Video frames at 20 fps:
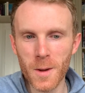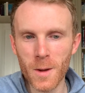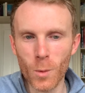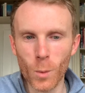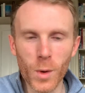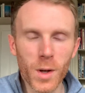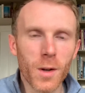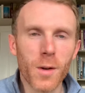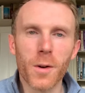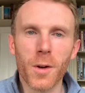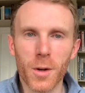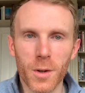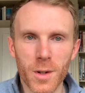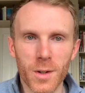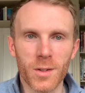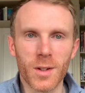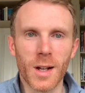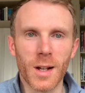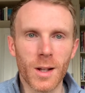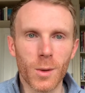We don't know
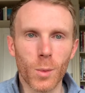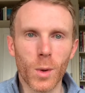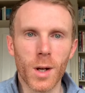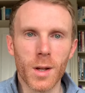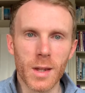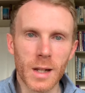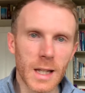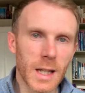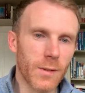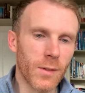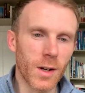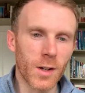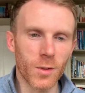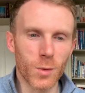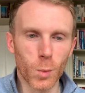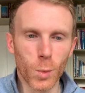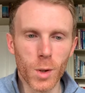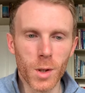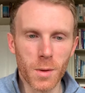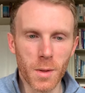exactly why the Levites
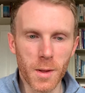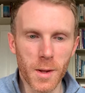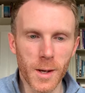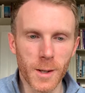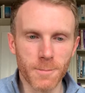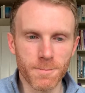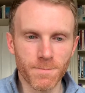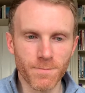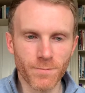weren't there.